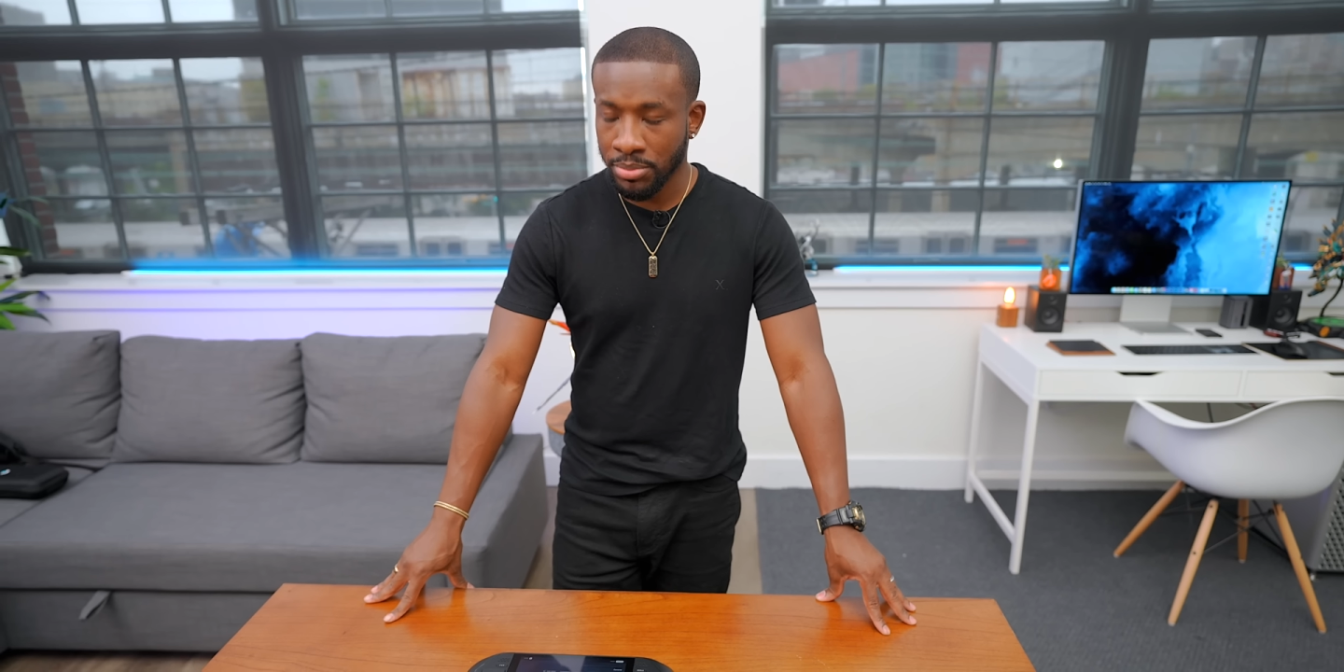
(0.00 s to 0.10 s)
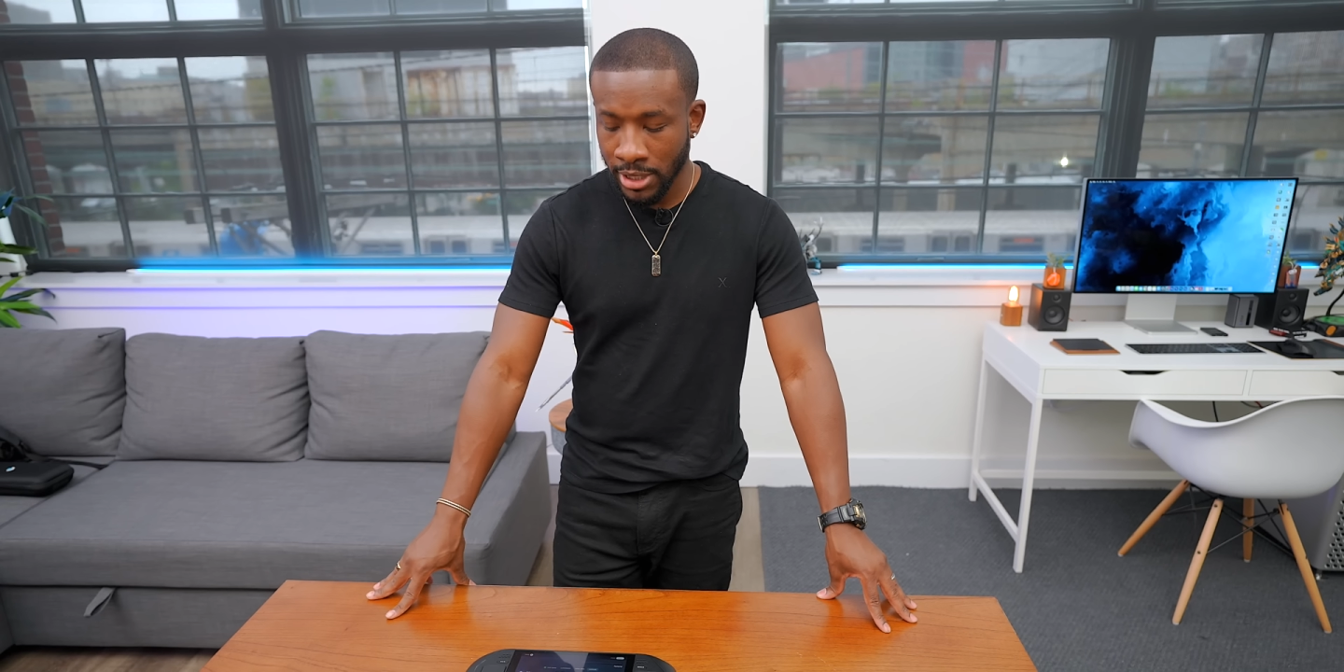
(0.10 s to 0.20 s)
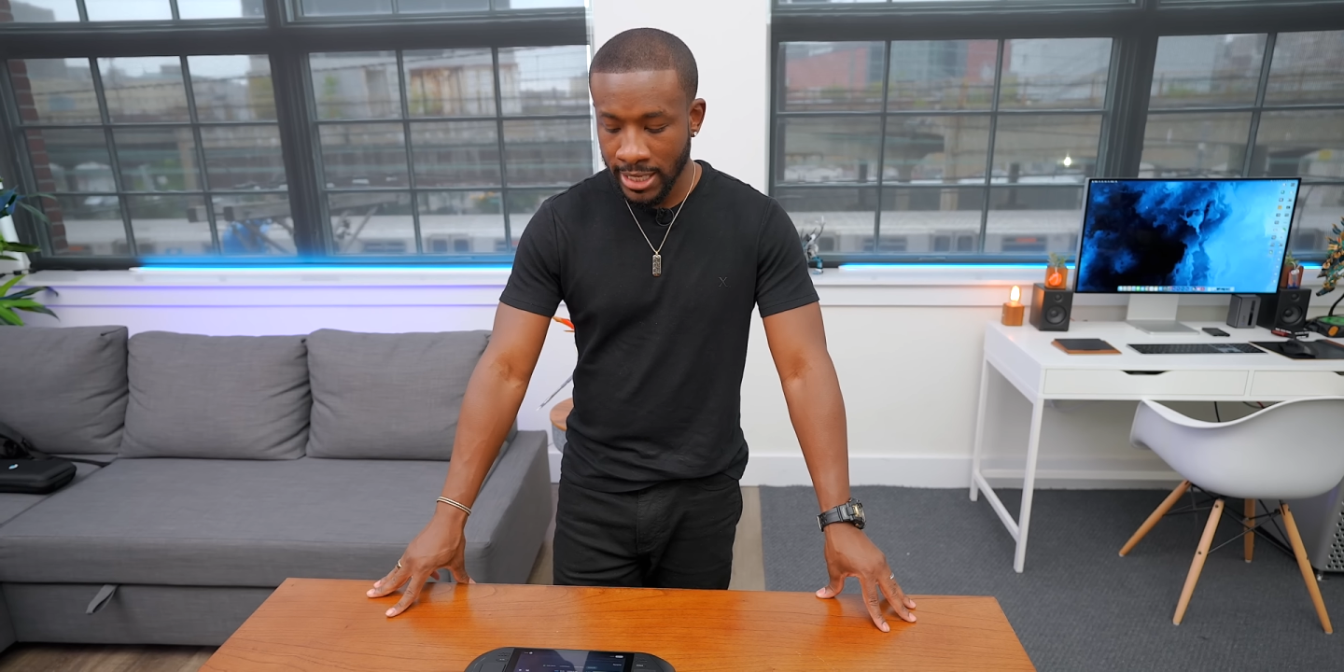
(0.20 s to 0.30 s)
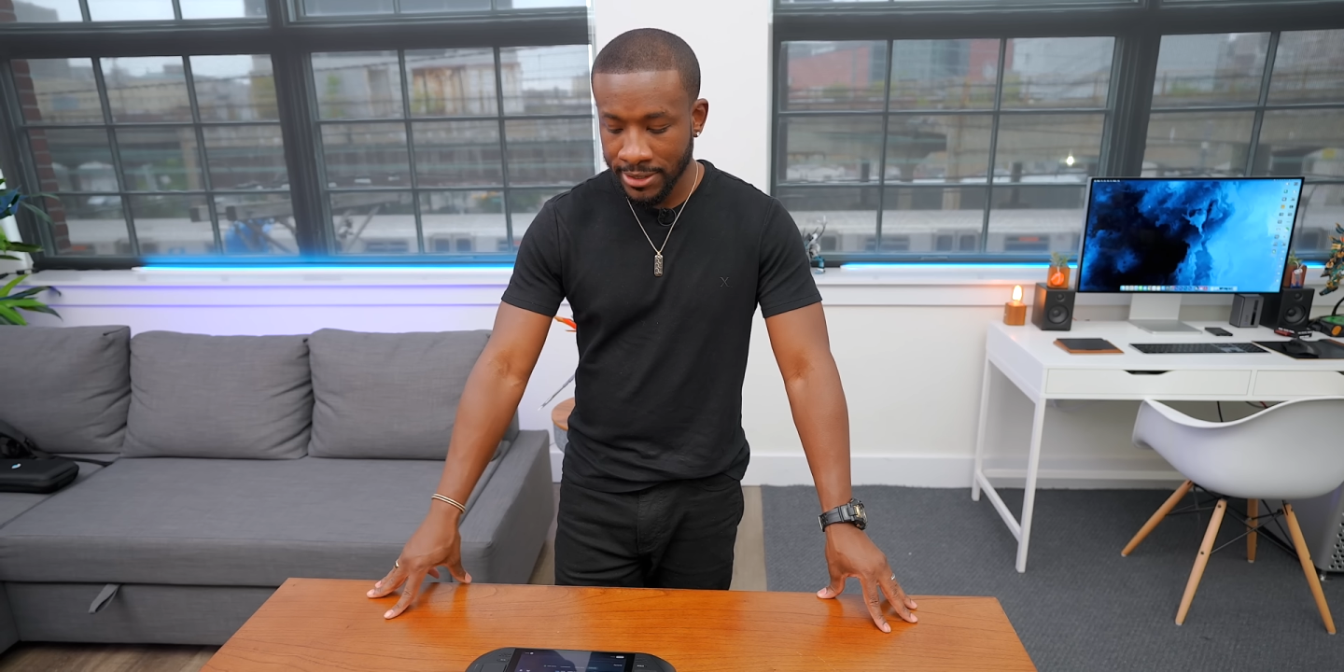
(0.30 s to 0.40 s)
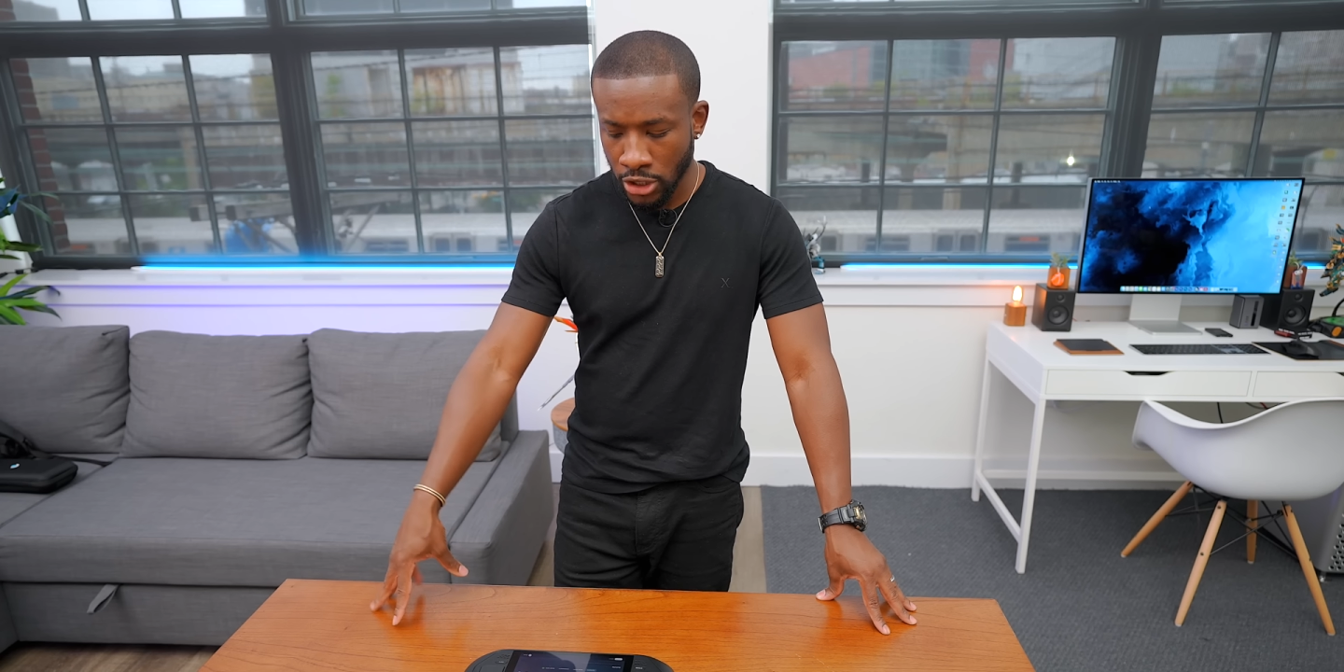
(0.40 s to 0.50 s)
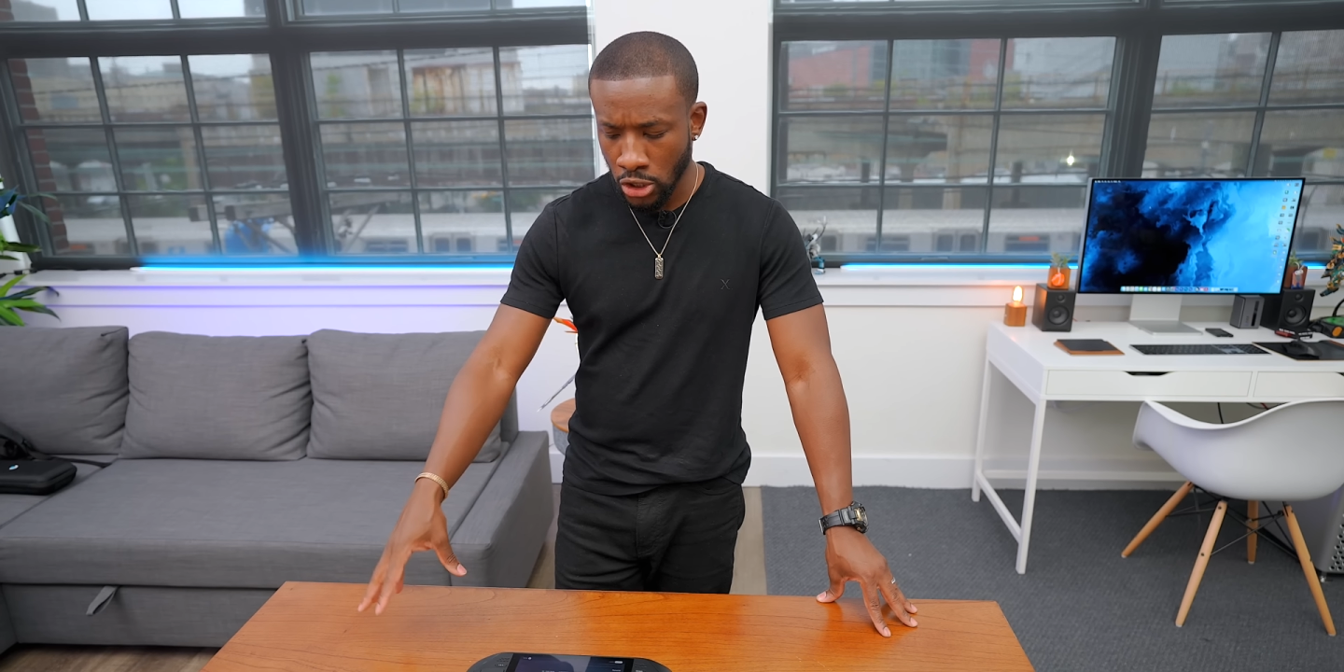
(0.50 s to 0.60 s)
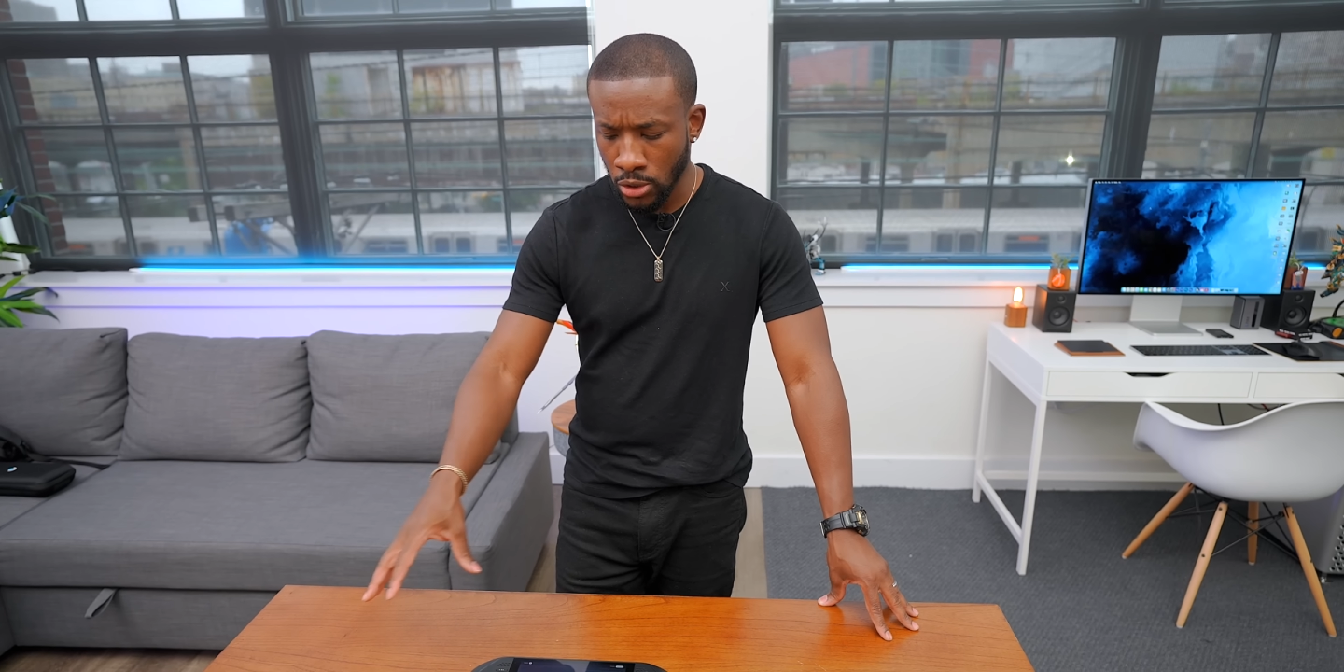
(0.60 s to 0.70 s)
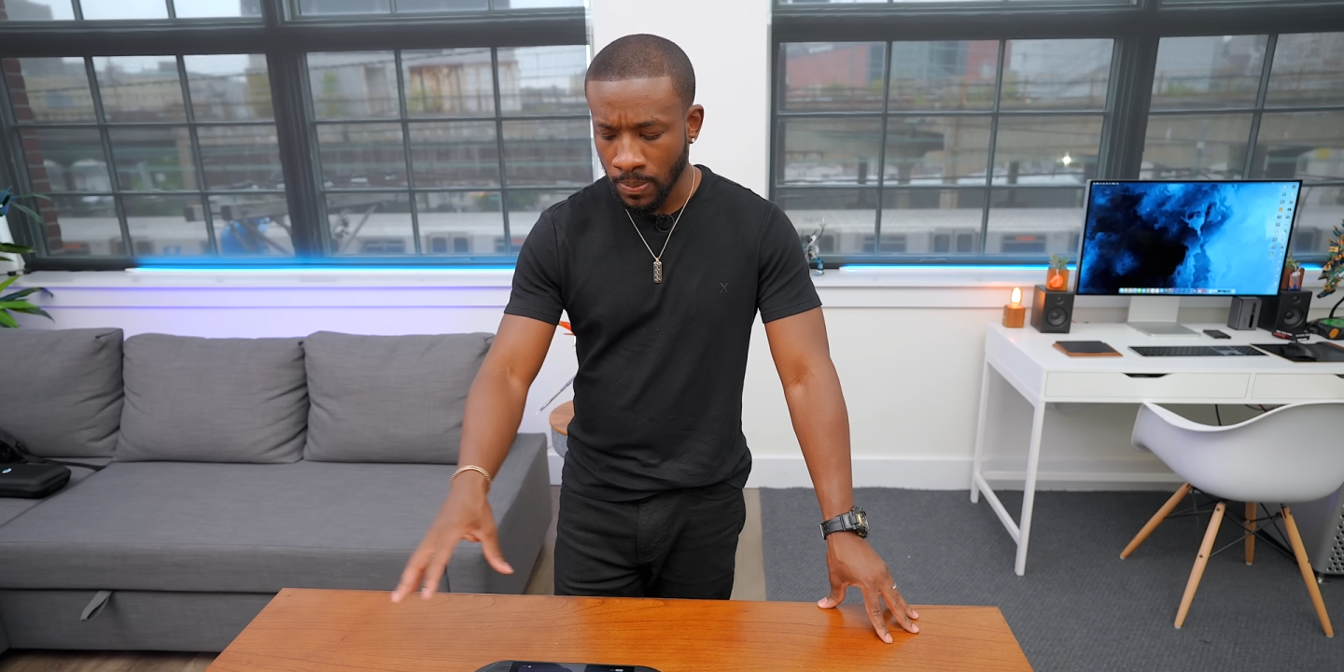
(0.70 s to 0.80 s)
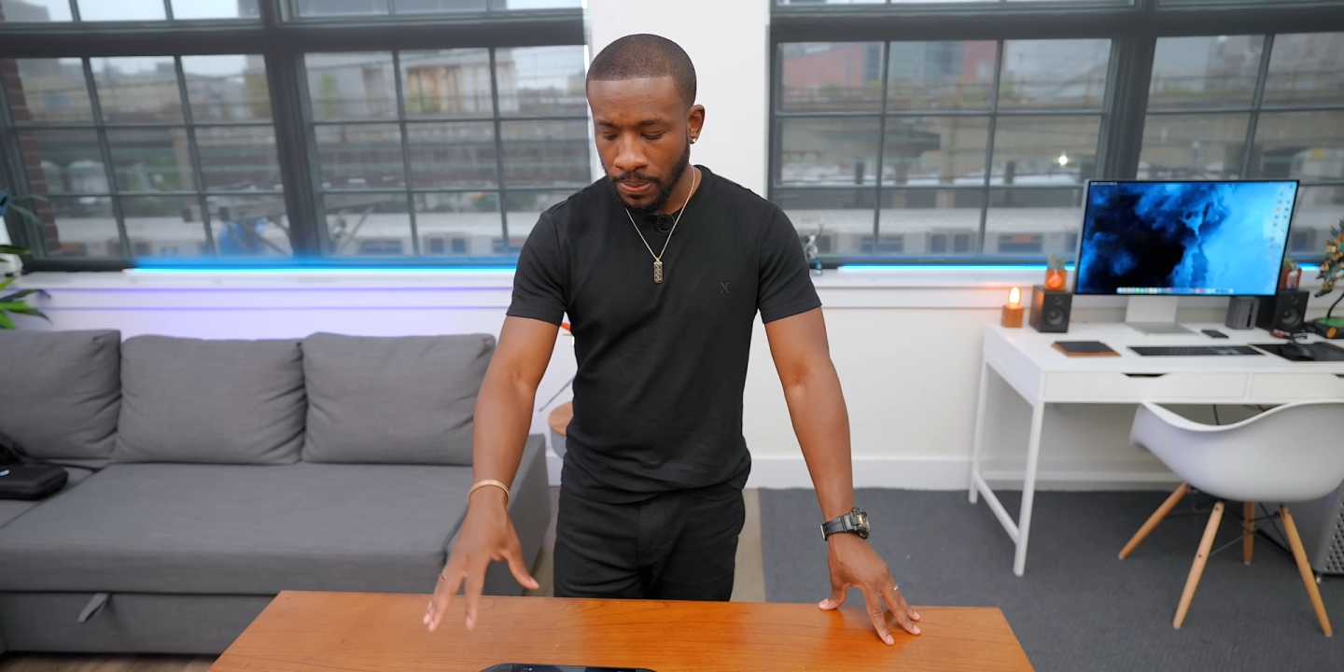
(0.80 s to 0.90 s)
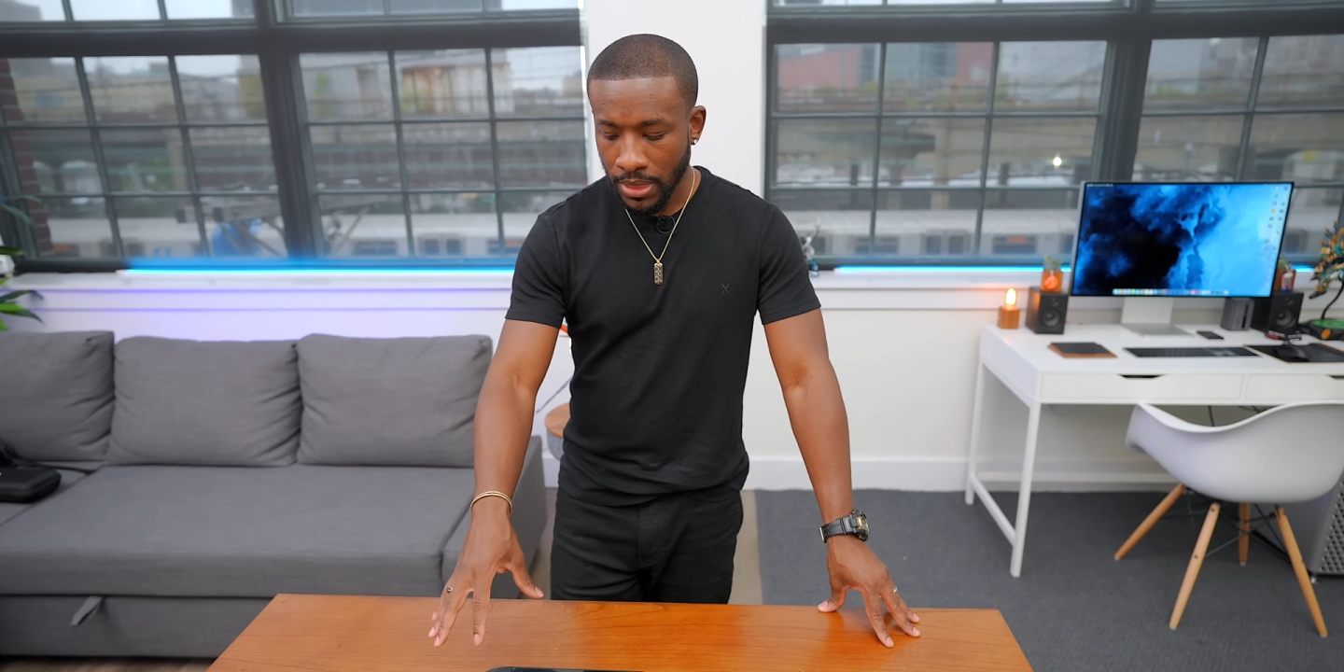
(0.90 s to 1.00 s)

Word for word: play, so